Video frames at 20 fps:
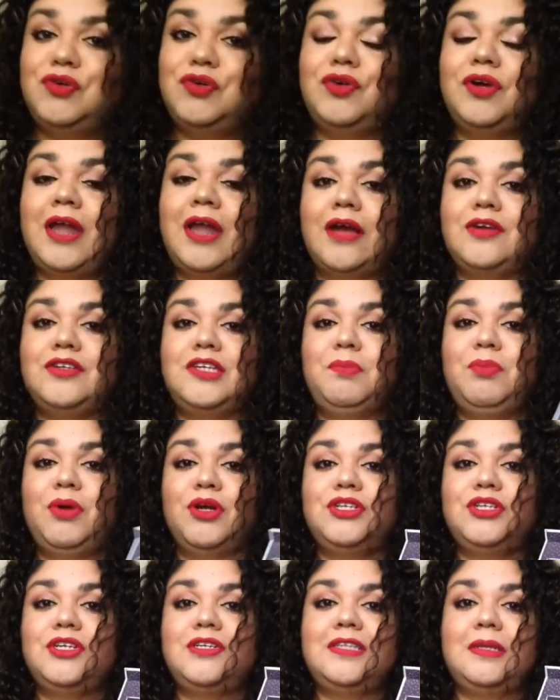You can actually
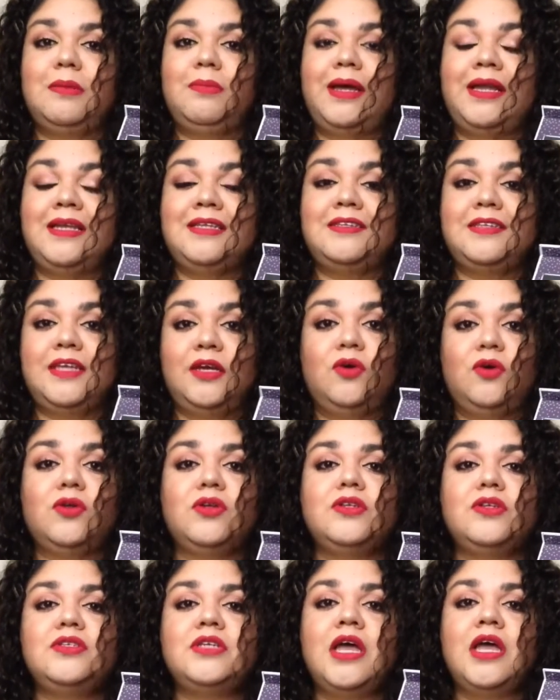purchase them in
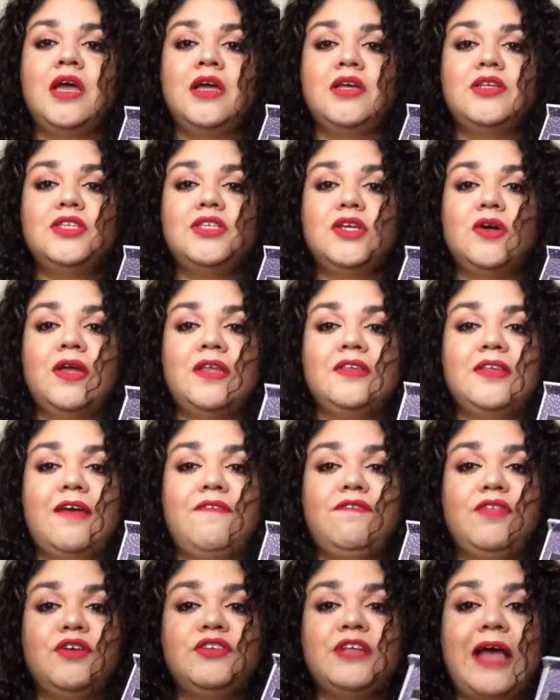singles. So
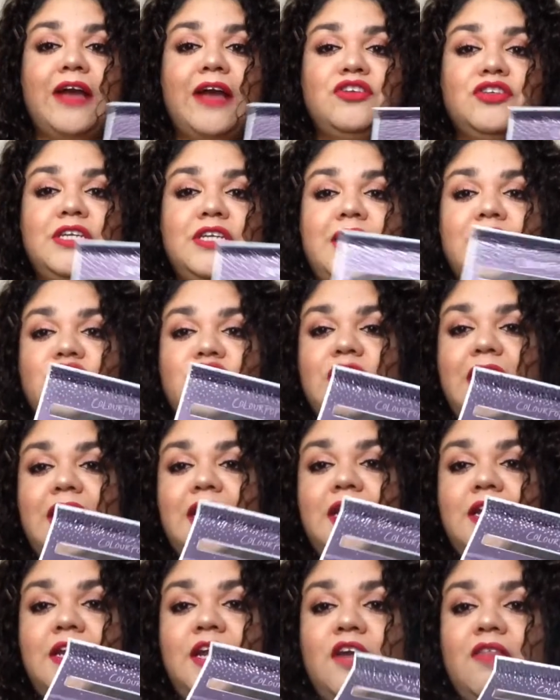if there's actually a
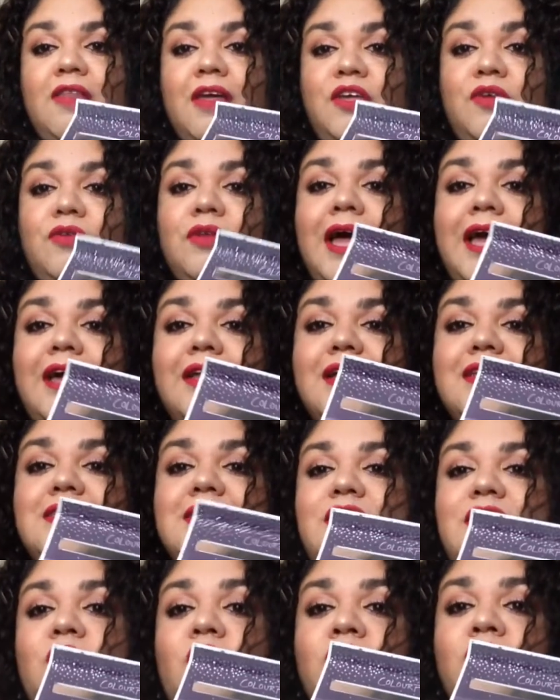shade in here that you like, let's
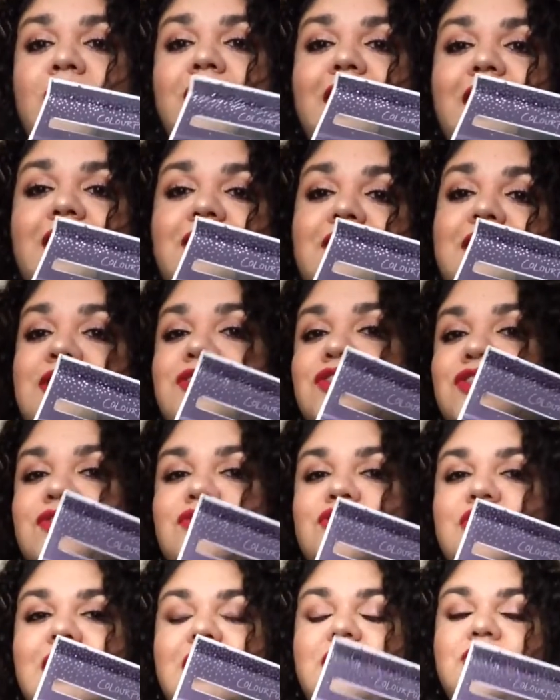say you only like these
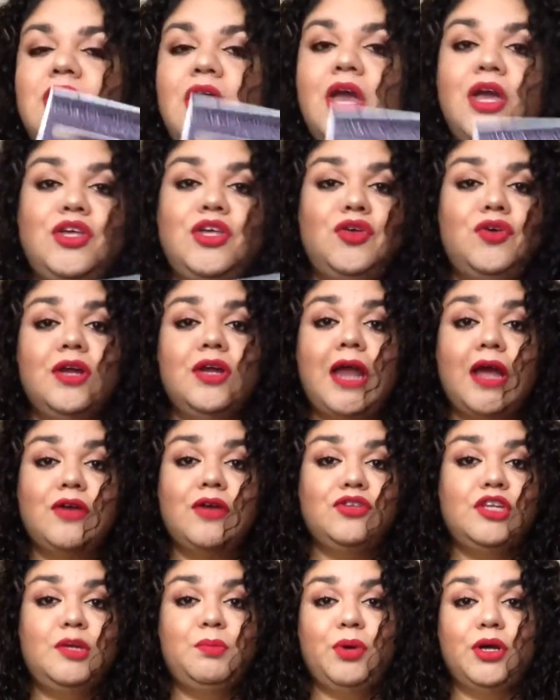2 shades, you can
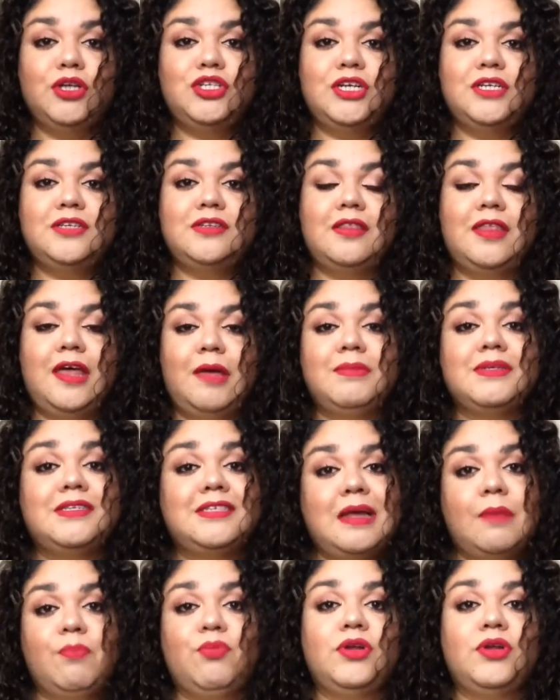actually purchase them
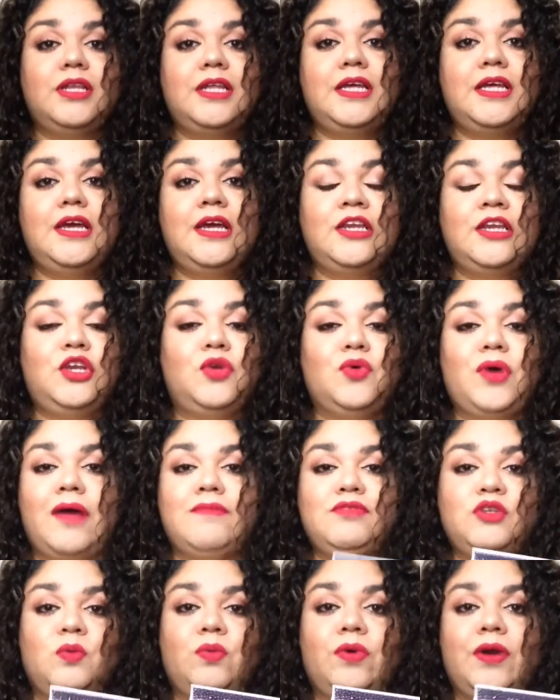separately and you don't
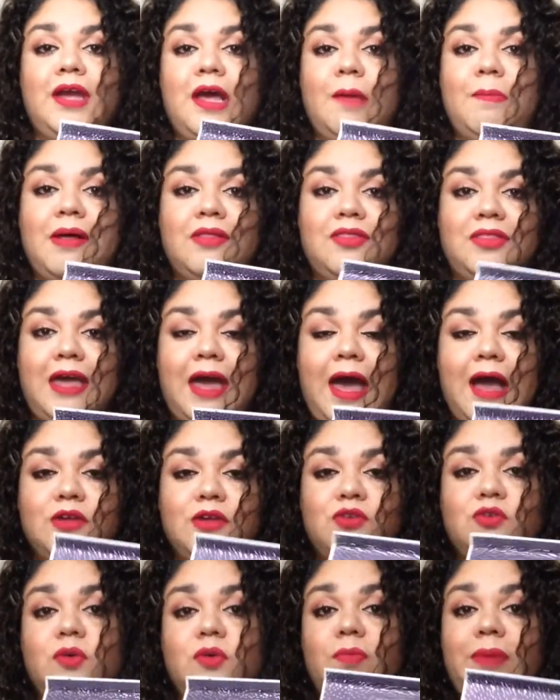have to worry about the
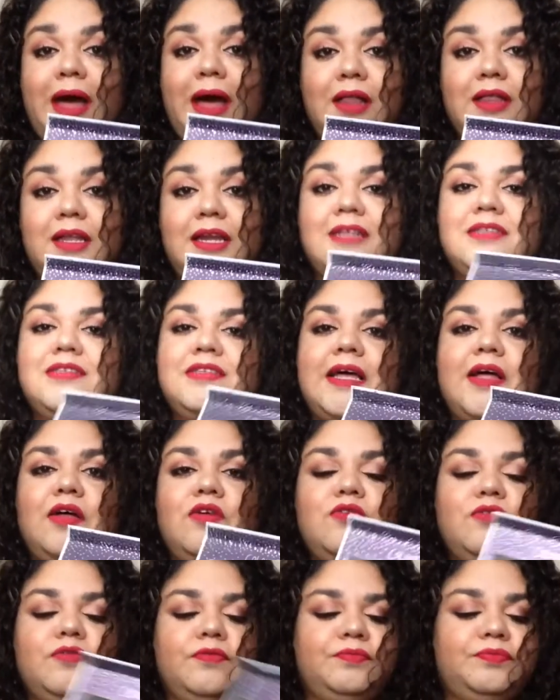actual palette
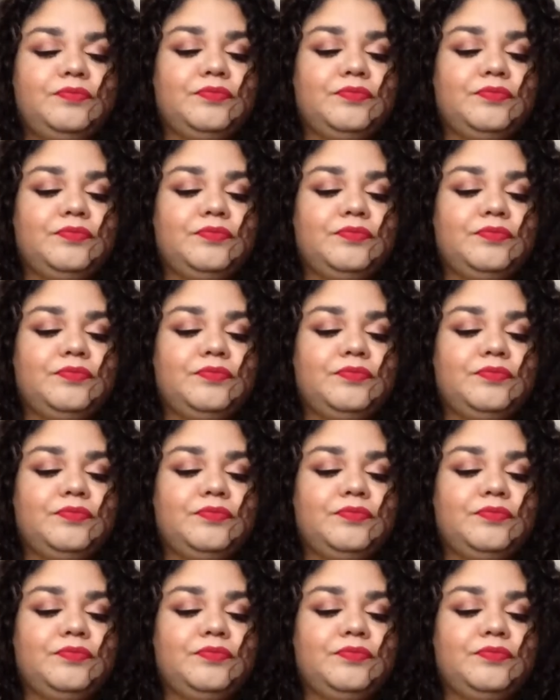itself.